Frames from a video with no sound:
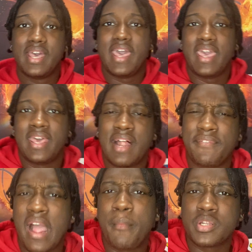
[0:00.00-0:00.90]
And I
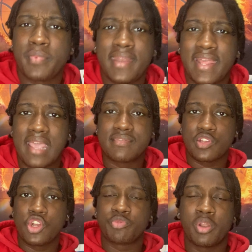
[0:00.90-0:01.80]
forgot how much money they gave
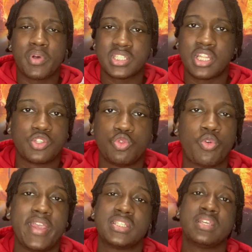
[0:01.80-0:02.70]
Serge, but it wasn't nothing too
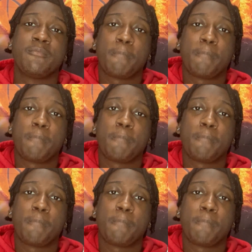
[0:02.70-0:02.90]
crazy.